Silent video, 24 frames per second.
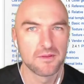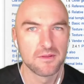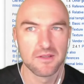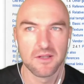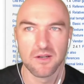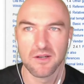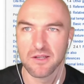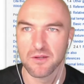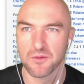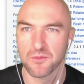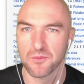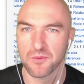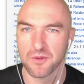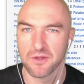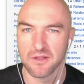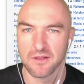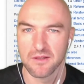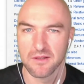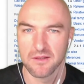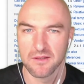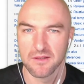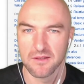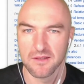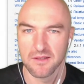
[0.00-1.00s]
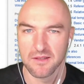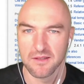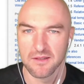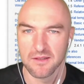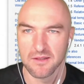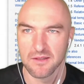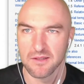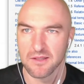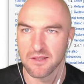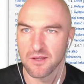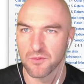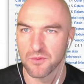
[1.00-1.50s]
I don't want
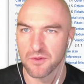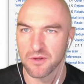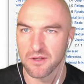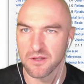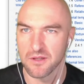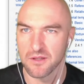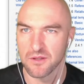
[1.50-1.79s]
to